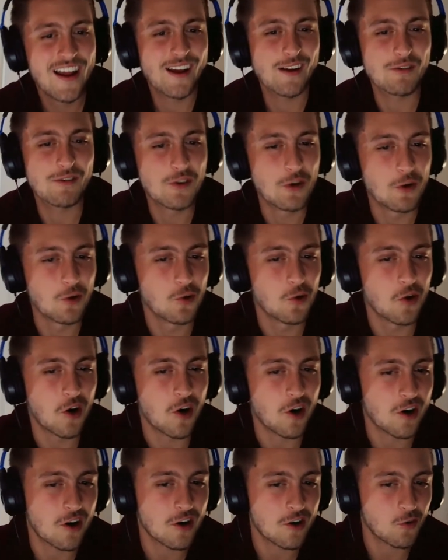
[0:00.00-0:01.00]
If you
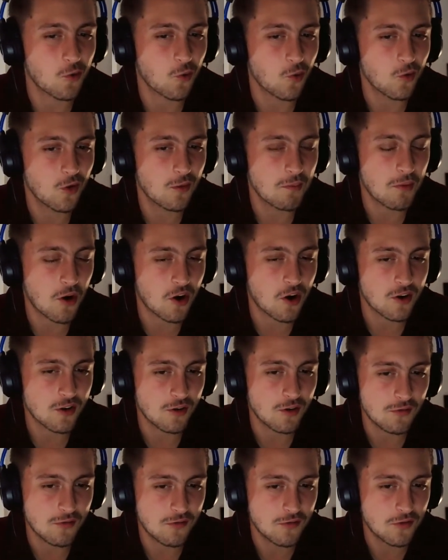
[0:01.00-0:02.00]
are part
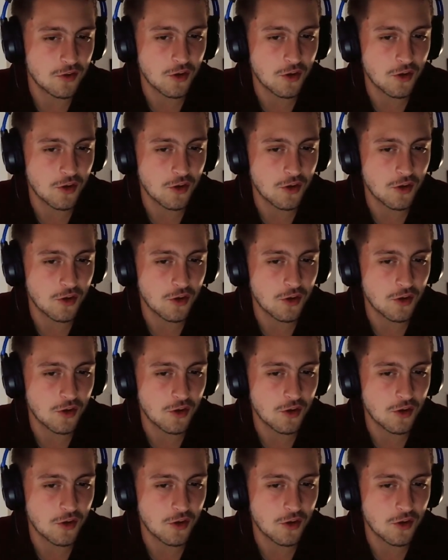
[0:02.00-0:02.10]
of,